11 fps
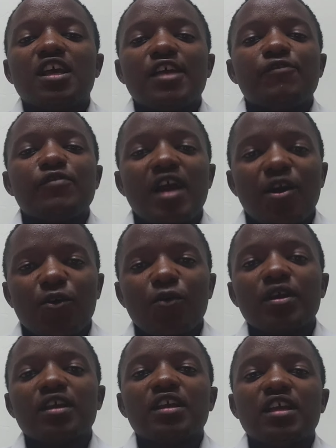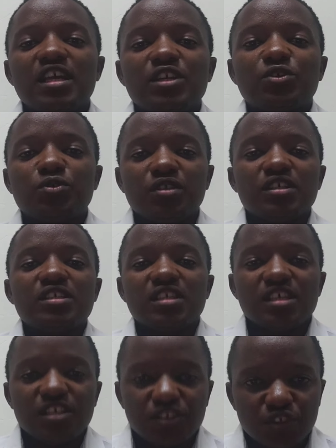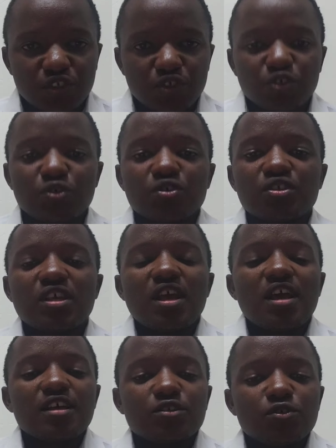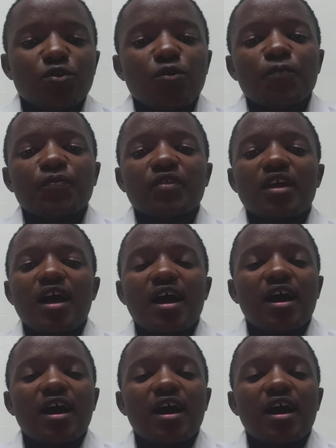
if you are going into these institutions. So